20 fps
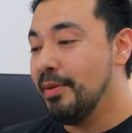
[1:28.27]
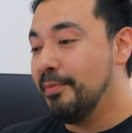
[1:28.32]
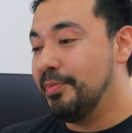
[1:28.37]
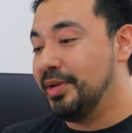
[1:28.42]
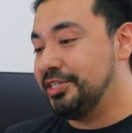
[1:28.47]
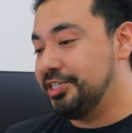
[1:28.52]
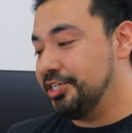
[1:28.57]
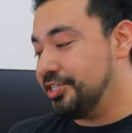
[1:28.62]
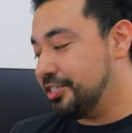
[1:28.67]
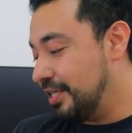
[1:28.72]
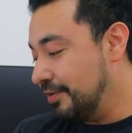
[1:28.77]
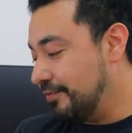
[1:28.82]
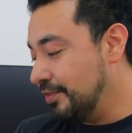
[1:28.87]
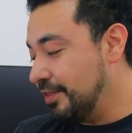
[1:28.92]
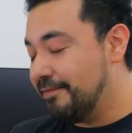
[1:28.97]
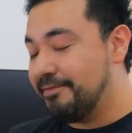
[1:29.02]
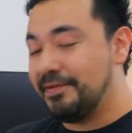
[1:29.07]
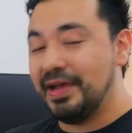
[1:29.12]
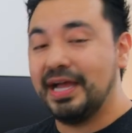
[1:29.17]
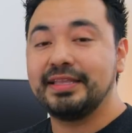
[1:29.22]
But just given
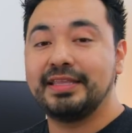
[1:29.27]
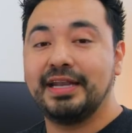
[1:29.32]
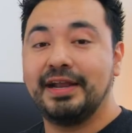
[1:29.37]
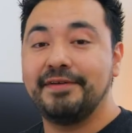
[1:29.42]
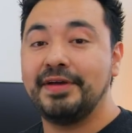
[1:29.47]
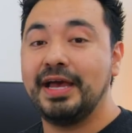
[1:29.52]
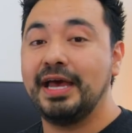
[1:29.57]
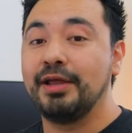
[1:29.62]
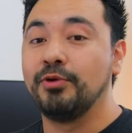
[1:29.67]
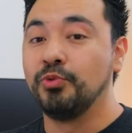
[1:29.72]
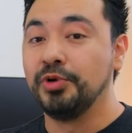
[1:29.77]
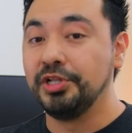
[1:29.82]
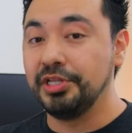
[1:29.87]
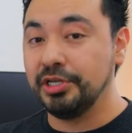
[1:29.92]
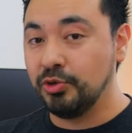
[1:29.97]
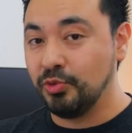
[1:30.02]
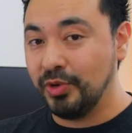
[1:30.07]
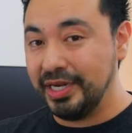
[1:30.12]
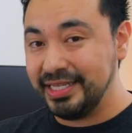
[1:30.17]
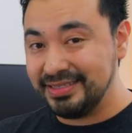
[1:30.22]
the fact that I've had
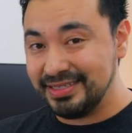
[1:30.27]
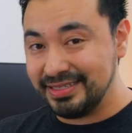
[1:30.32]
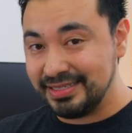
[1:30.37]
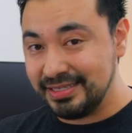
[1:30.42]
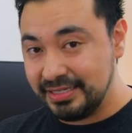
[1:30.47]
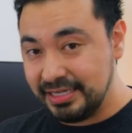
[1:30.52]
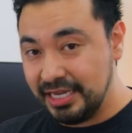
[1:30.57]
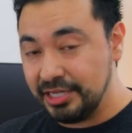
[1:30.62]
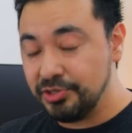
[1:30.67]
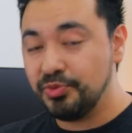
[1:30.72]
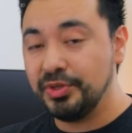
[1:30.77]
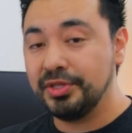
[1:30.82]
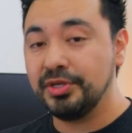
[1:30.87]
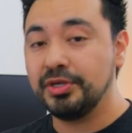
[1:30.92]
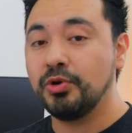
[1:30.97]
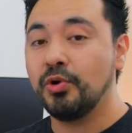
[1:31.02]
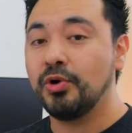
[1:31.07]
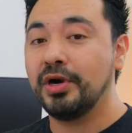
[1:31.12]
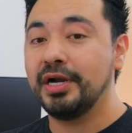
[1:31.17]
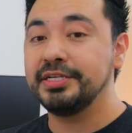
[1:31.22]
really great success with
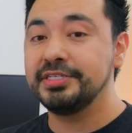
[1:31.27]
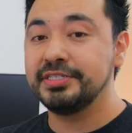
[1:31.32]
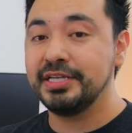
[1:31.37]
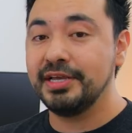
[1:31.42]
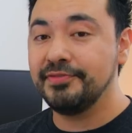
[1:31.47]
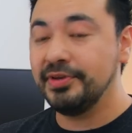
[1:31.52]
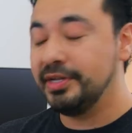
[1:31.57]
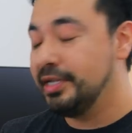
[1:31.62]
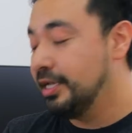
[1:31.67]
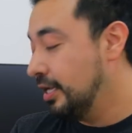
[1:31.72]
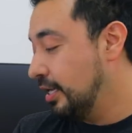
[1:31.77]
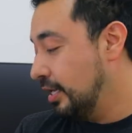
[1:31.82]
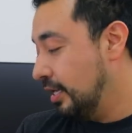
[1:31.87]
a Core i7,